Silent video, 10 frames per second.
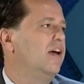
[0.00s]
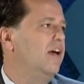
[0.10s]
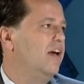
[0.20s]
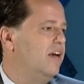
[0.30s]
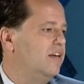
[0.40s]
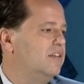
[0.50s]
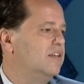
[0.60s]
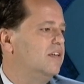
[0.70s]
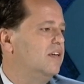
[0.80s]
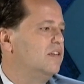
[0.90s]
and
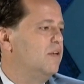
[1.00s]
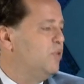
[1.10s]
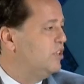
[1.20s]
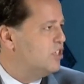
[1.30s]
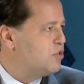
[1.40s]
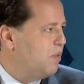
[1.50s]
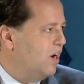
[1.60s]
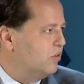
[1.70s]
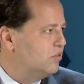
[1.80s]
the British pound.